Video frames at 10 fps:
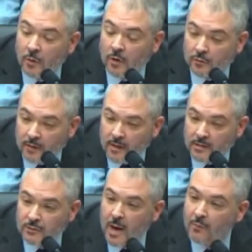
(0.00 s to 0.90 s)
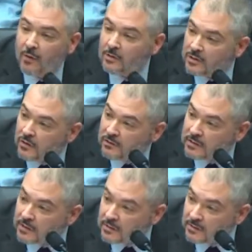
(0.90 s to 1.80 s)
work related to wraparound
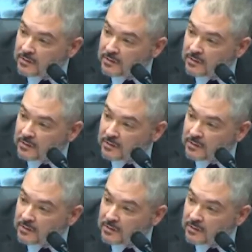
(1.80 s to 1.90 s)
services,